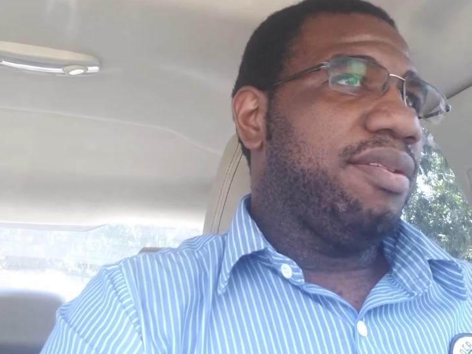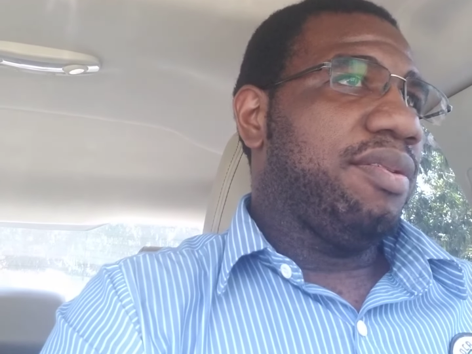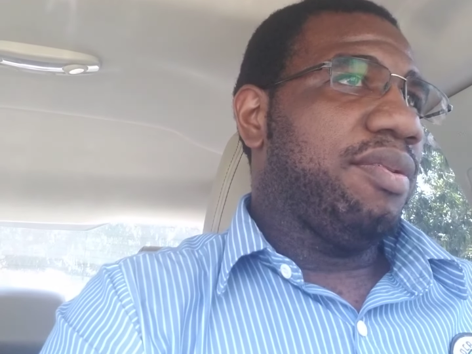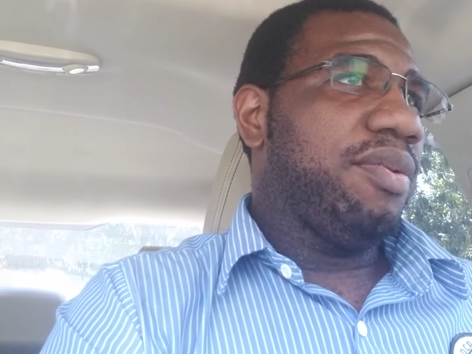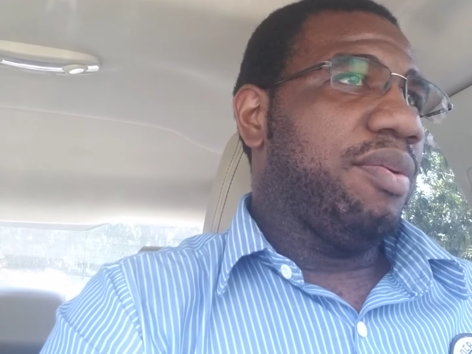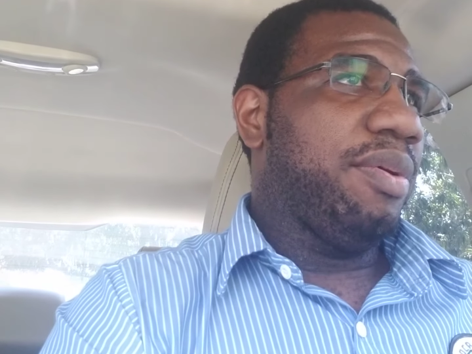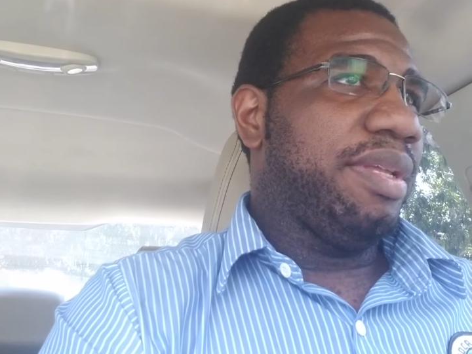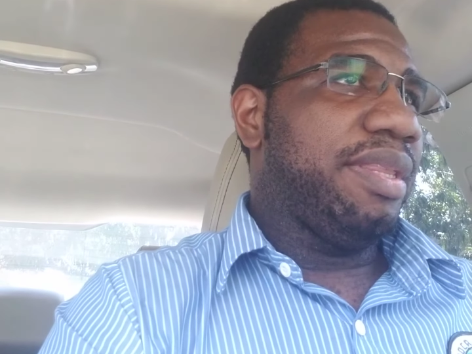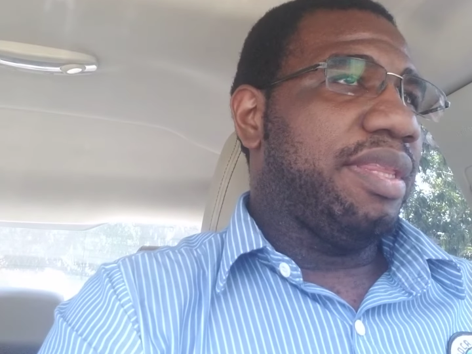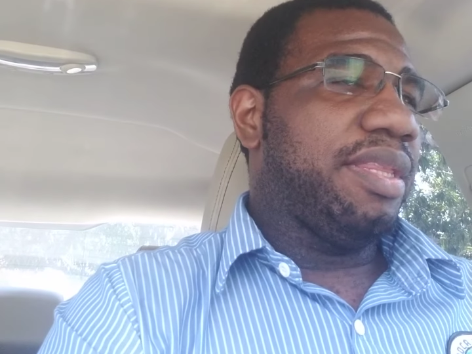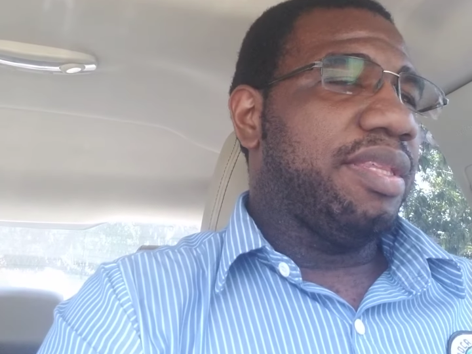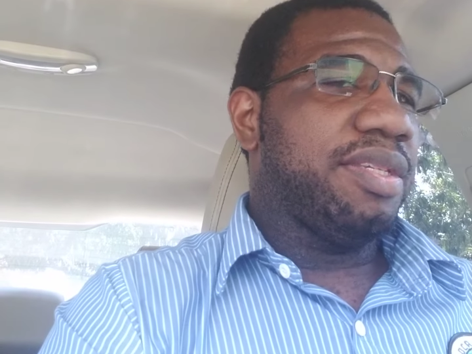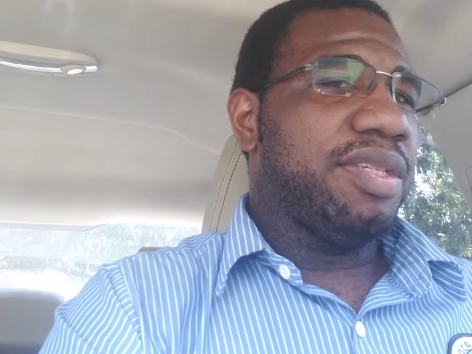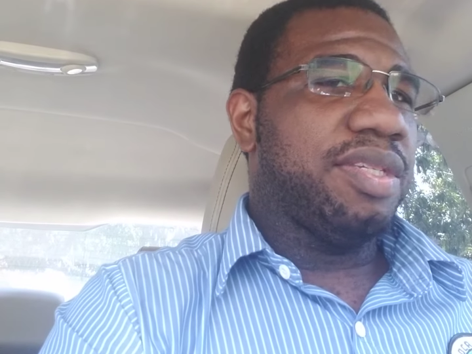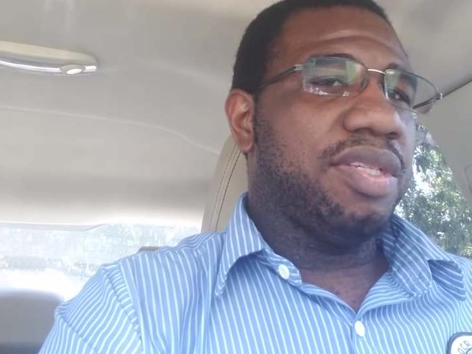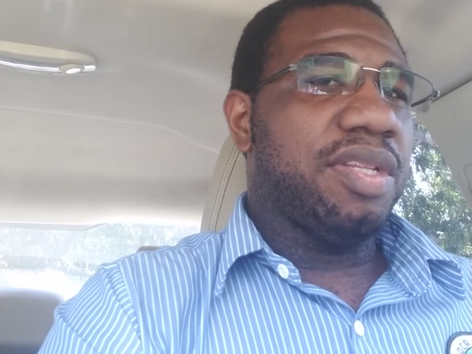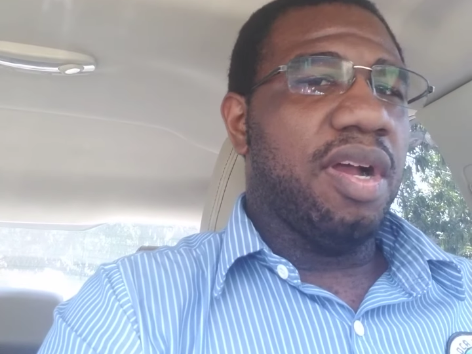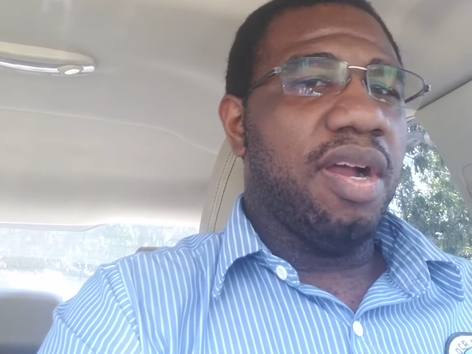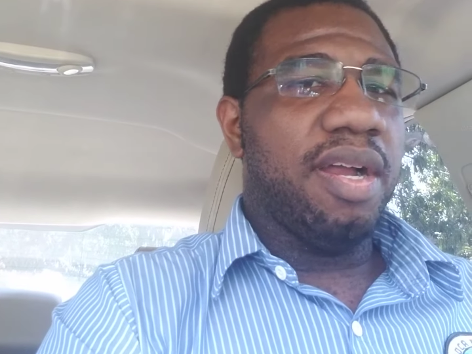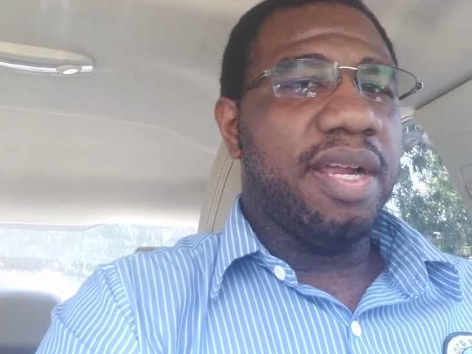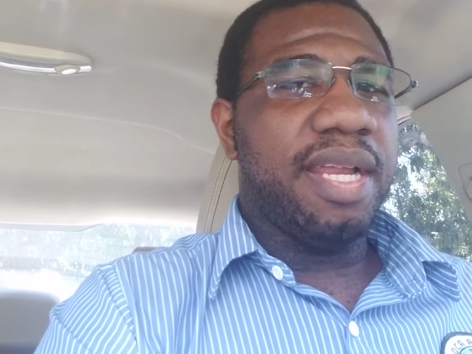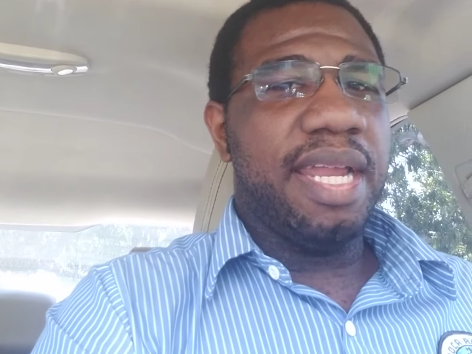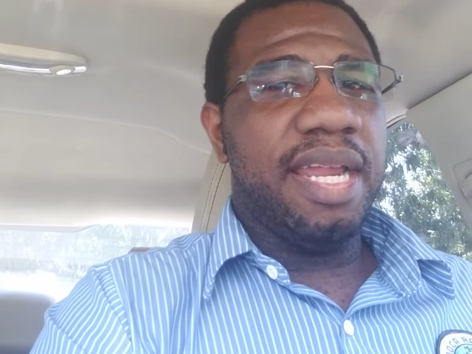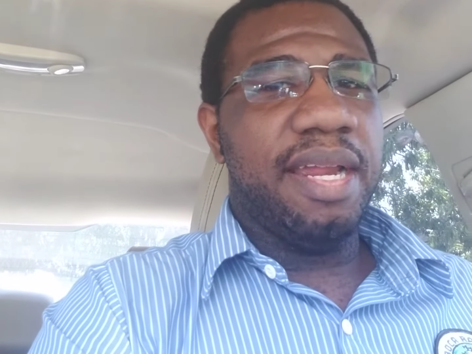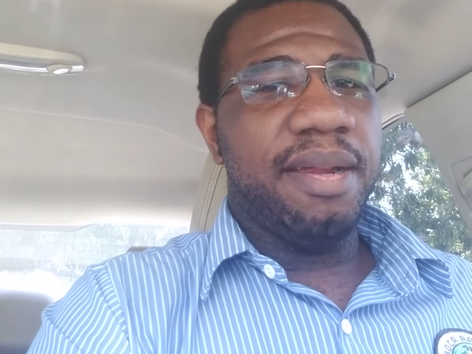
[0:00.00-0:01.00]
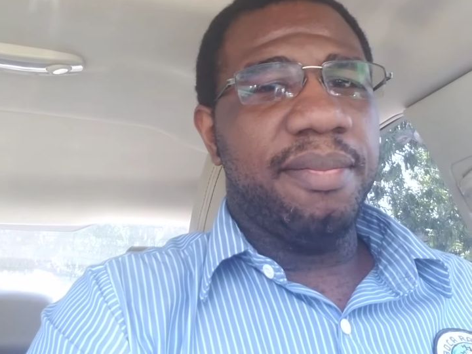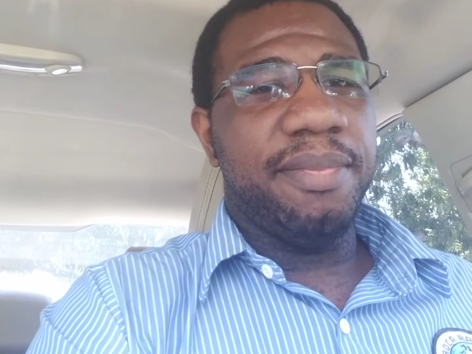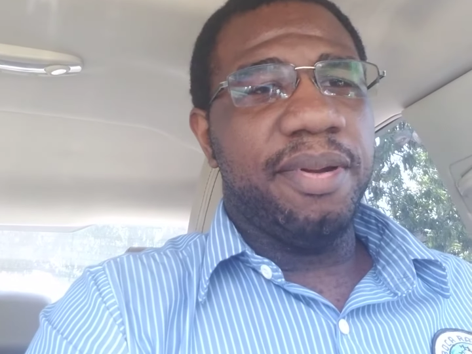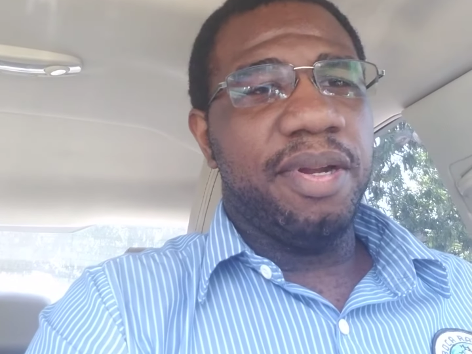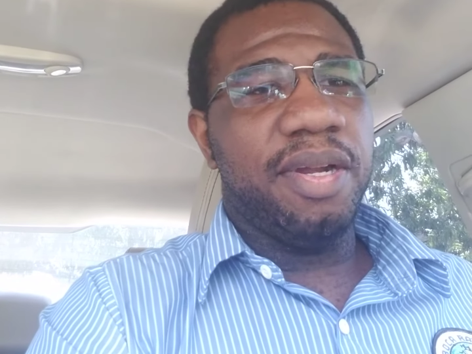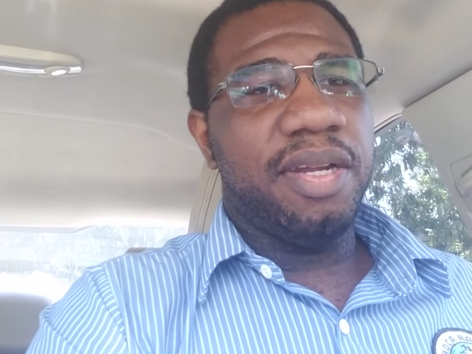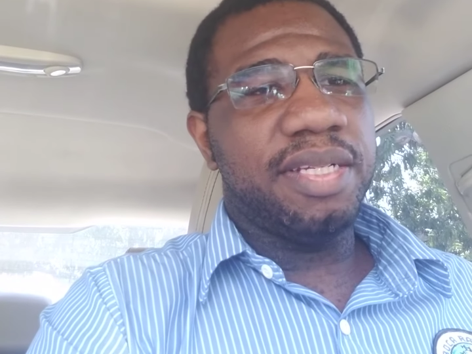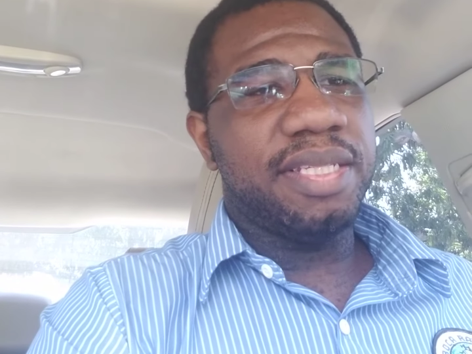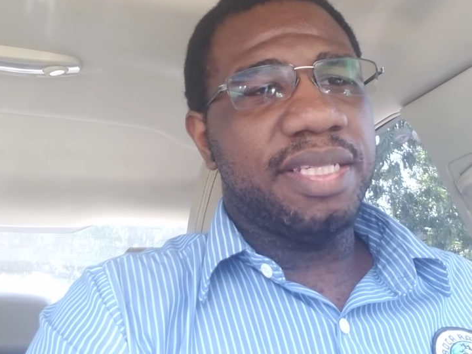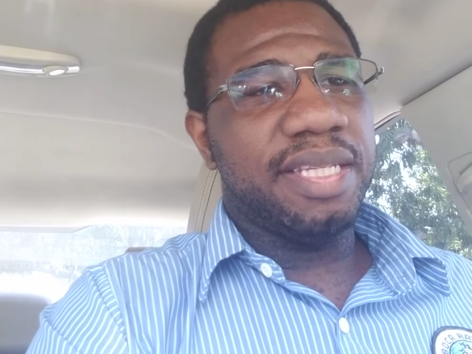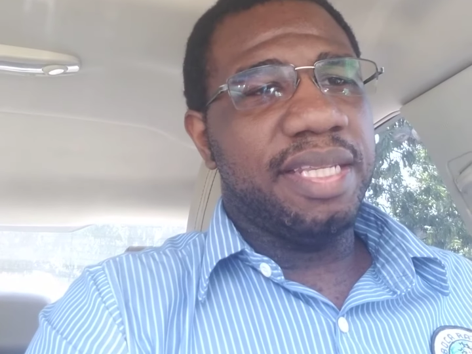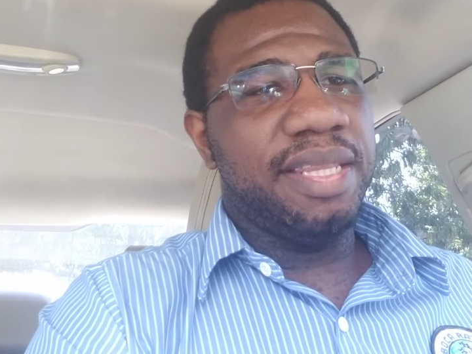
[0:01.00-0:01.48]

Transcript: with the stock airbox